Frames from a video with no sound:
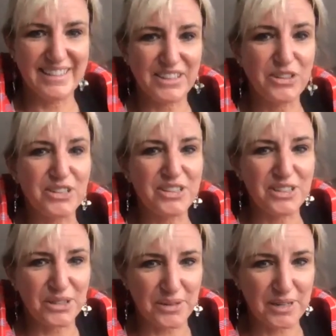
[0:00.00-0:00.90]
Couldn't
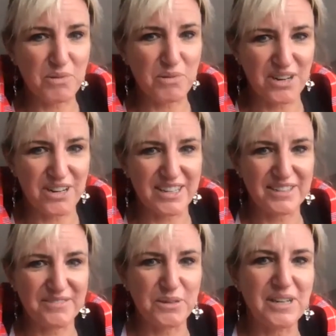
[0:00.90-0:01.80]
agree more. If
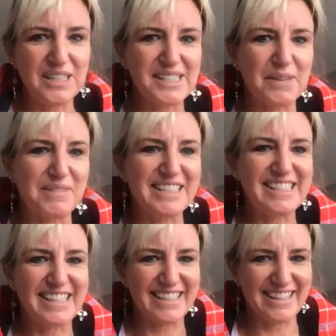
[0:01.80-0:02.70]
you want something
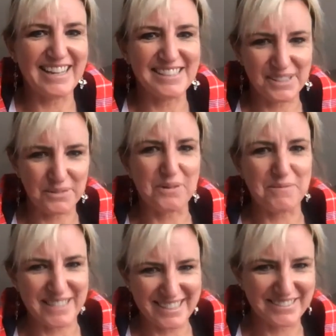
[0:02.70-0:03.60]
done, ask a
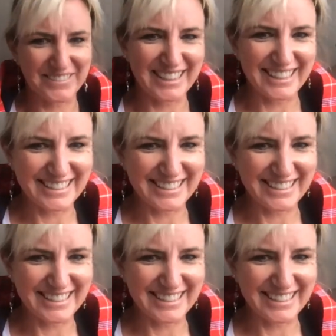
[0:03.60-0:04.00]
woman, right?